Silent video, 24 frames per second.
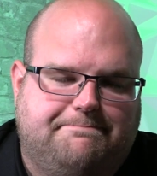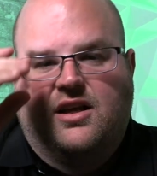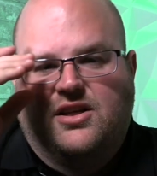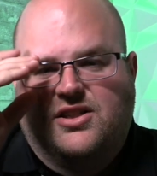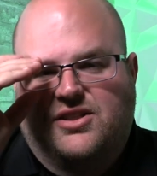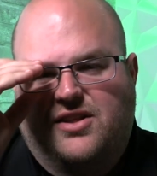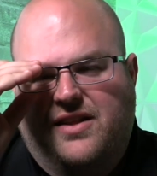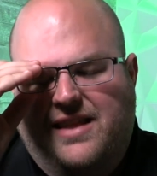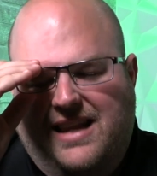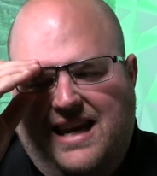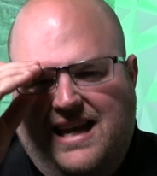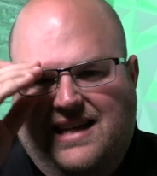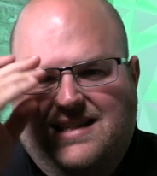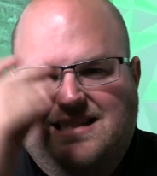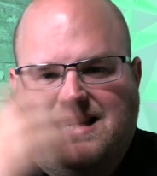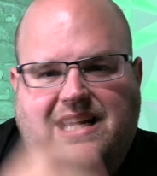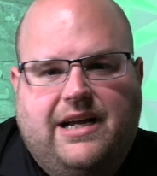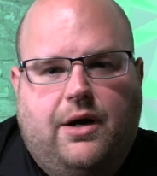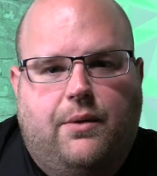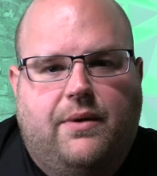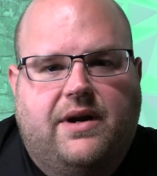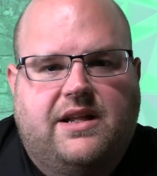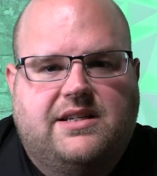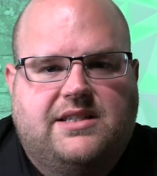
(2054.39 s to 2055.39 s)
So the next
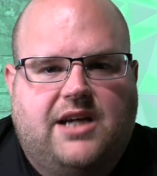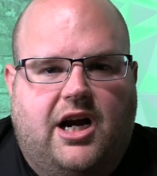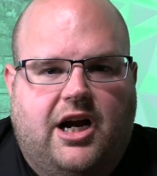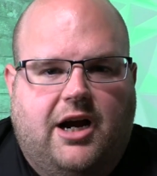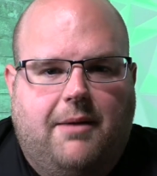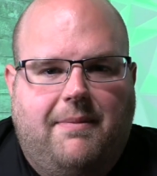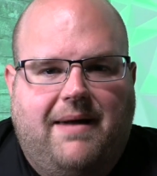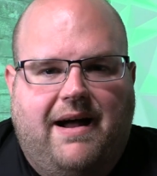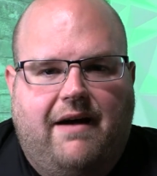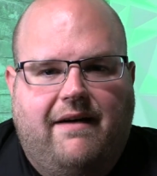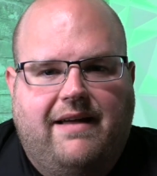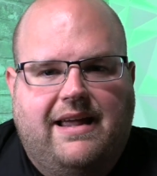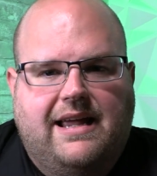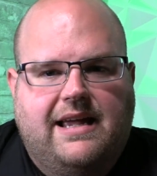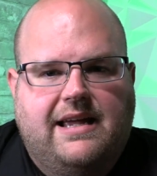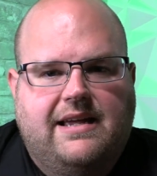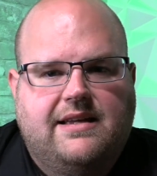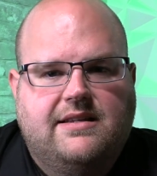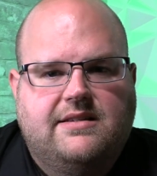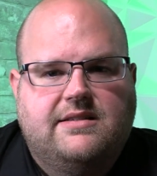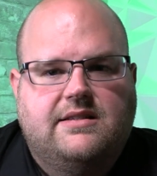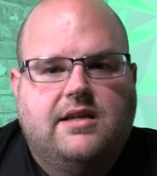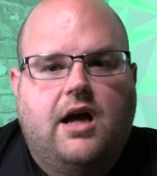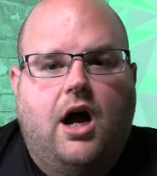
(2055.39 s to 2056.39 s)
thing I want to talk about
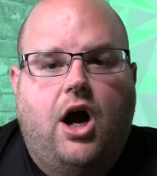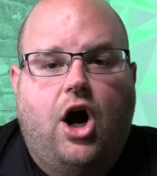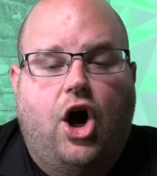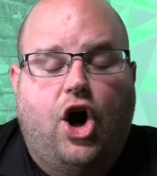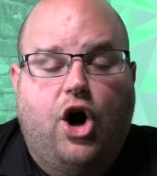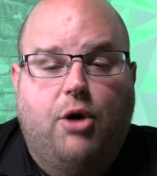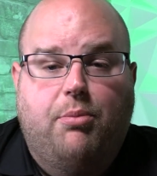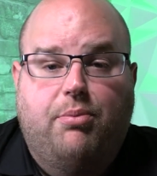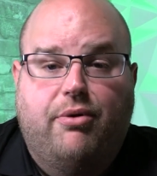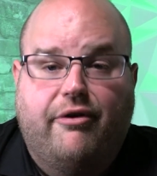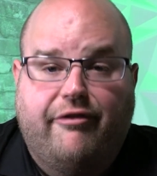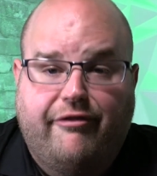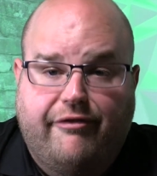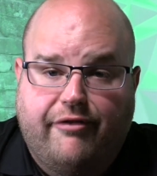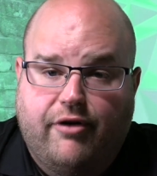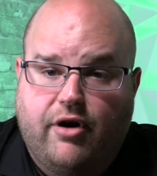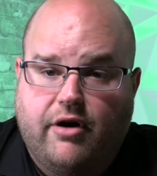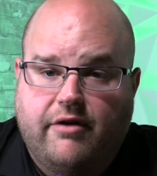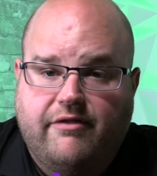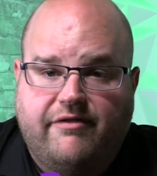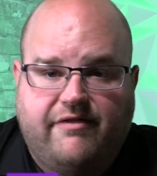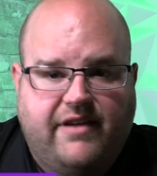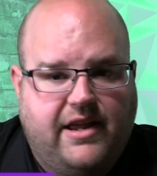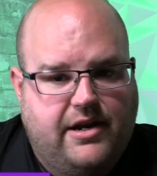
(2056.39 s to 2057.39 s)
is our
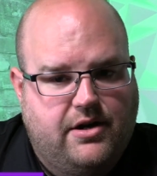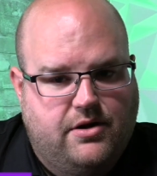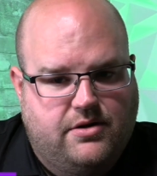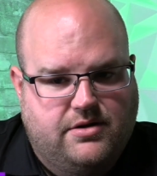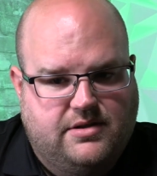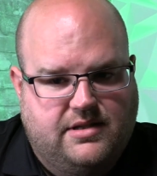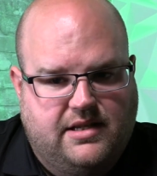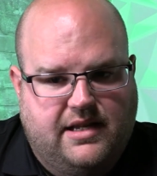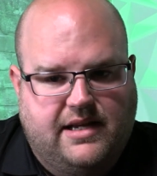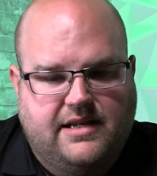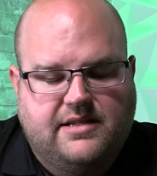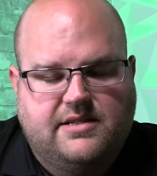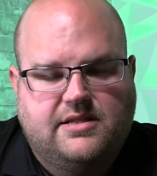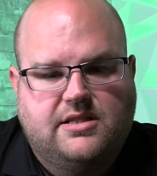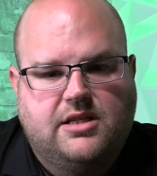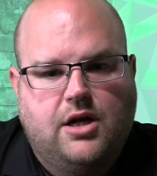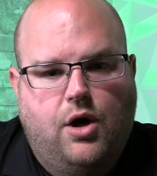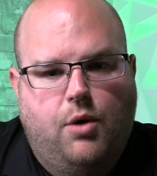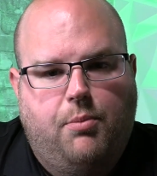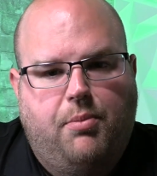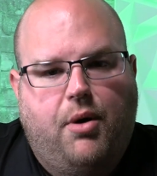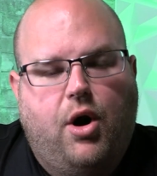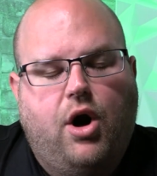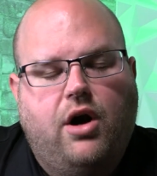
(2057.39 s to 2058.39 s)
preferred vendors list.
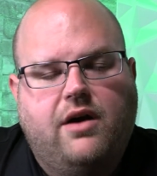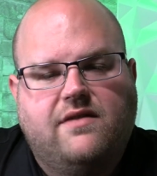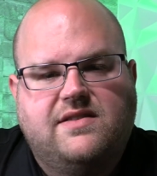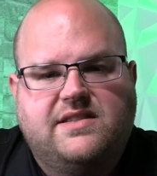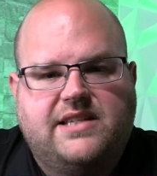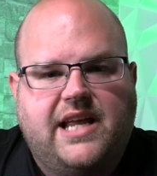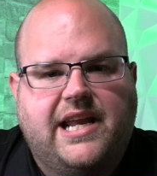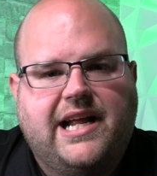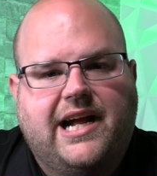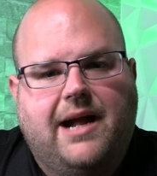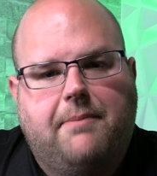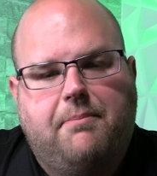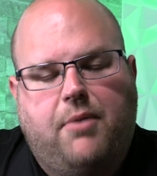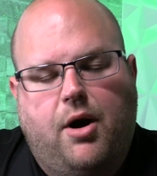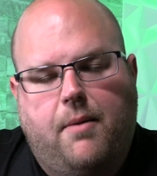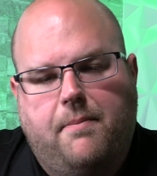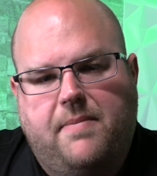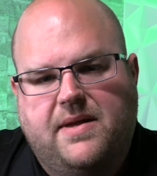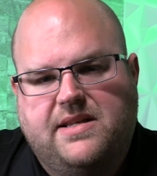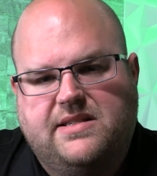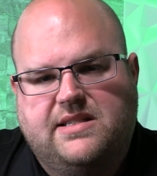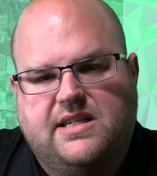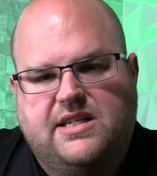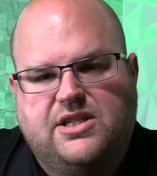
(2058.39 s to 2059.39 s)
So part of setting up our
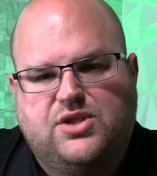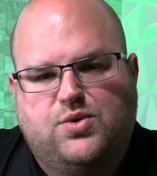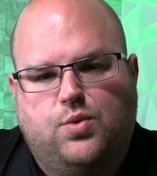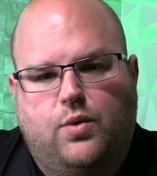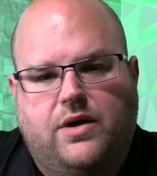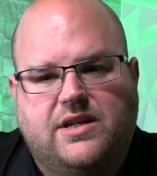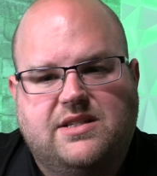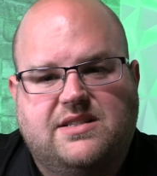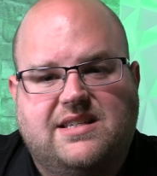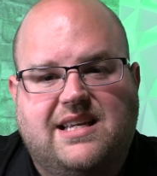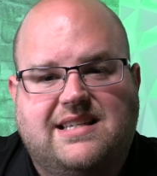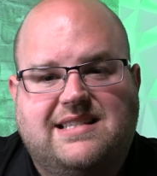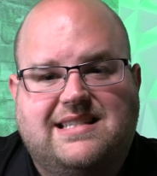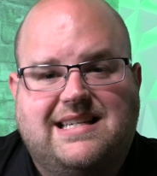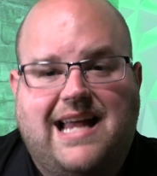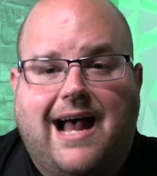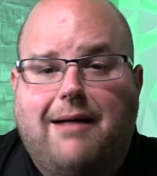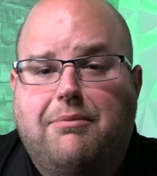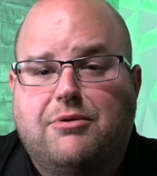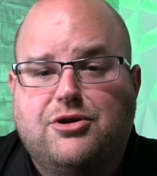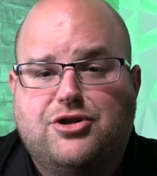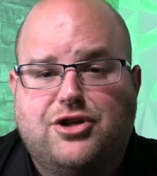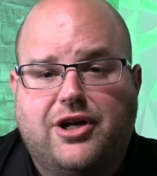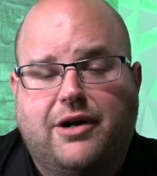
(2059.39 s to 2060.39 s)
business was
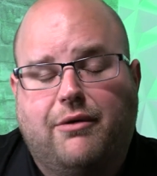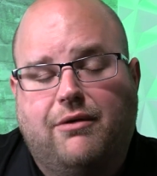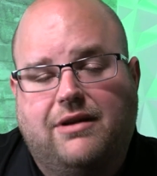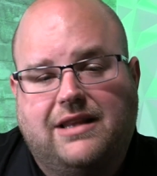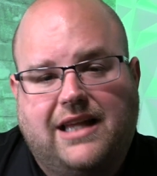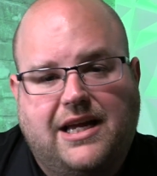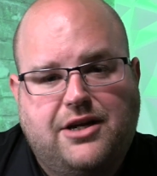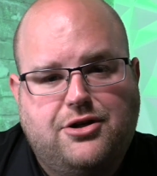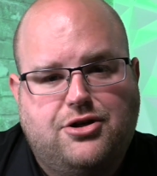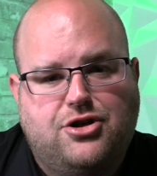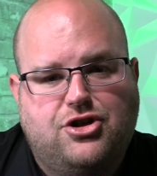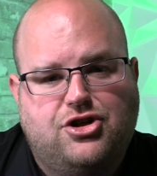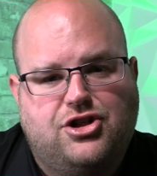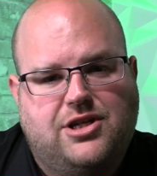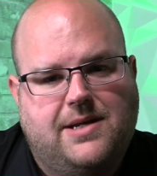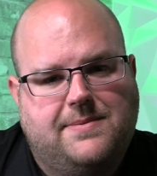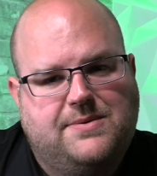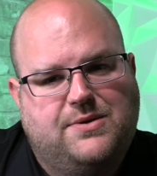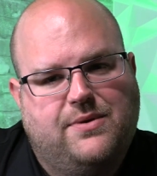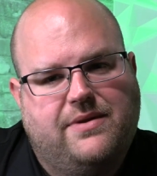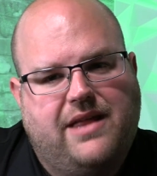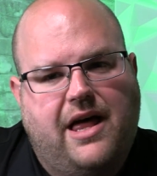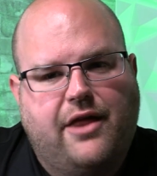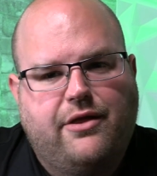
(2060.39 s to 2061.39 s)
establishing
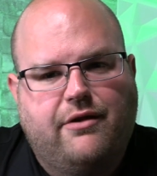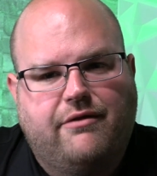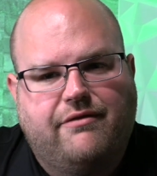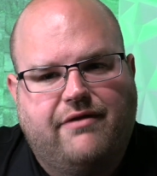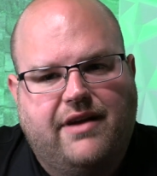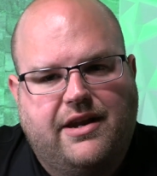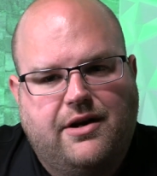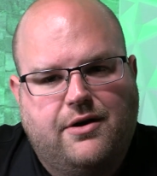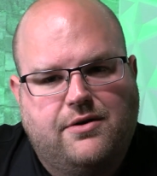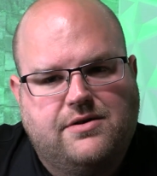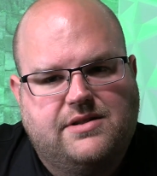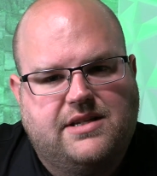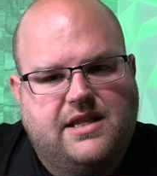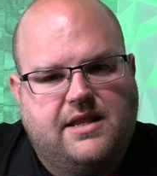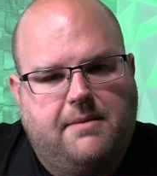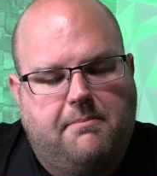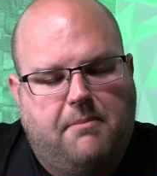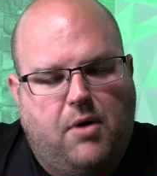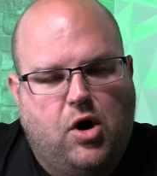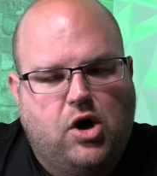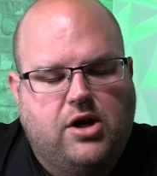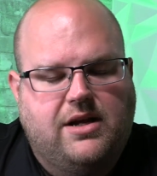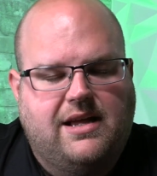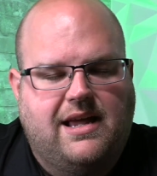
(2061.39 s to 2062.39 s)
relationships with other vendors in the
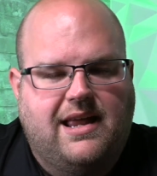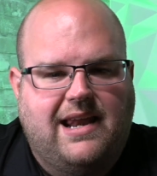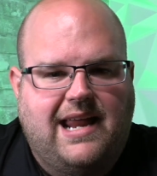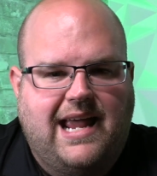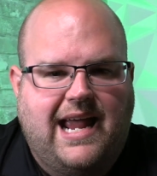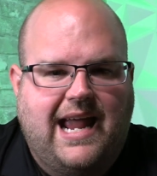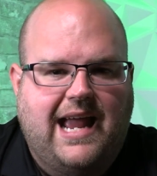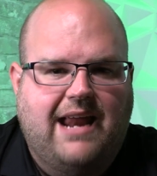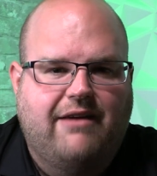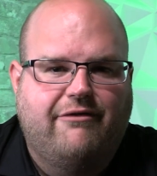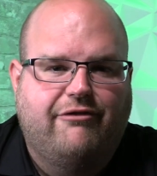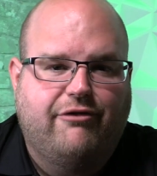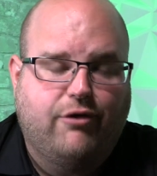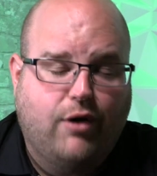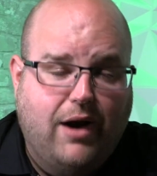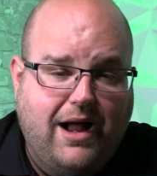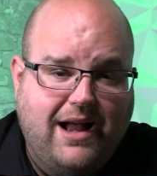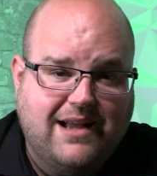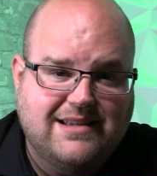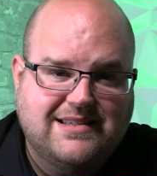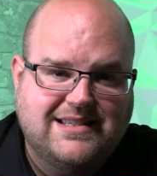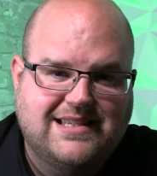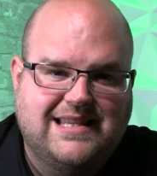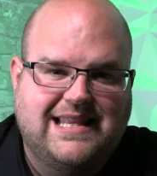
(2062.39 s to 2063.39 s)
market, and for
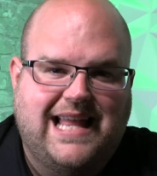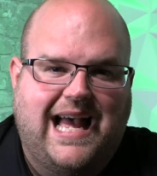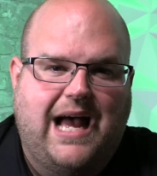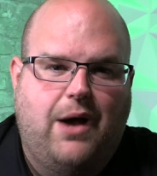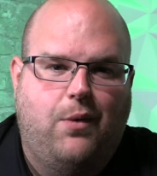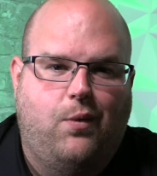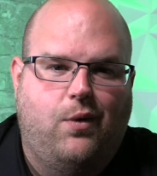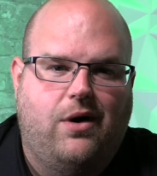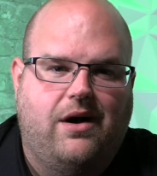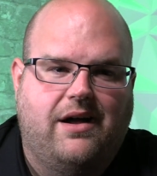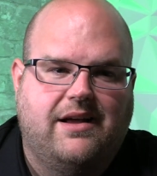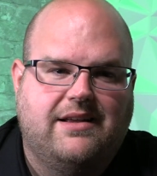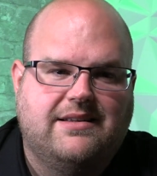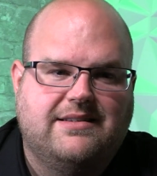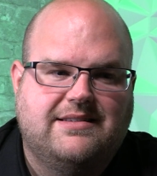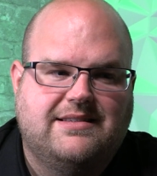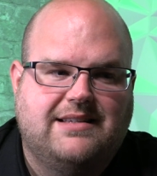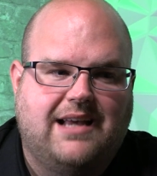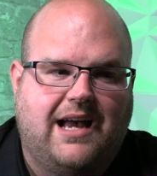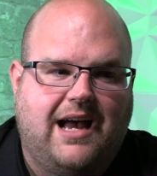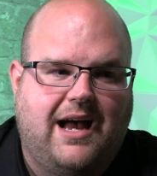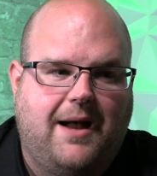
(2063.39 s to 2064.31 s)
us that was